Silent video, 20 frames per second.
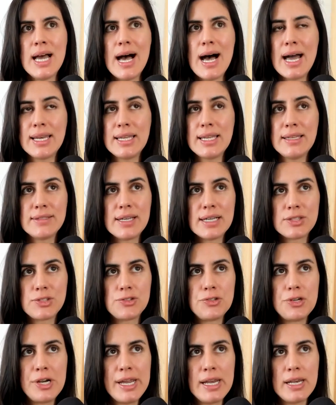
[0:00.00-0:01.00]
And in that
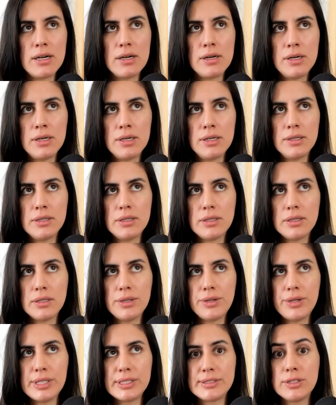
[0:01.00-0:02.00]
trailer,
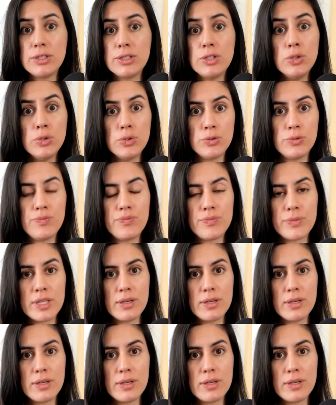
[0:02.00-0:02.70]
it's you,